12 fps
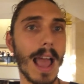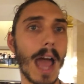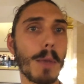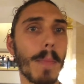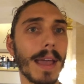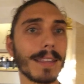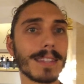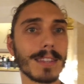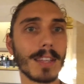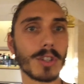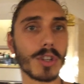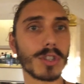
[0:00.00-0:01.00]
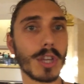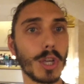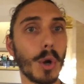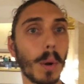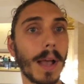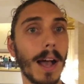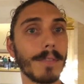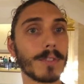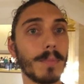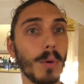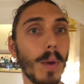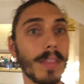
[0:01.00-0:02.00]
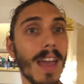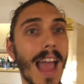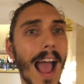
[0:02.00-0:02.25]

and make decisions that you're comfortable with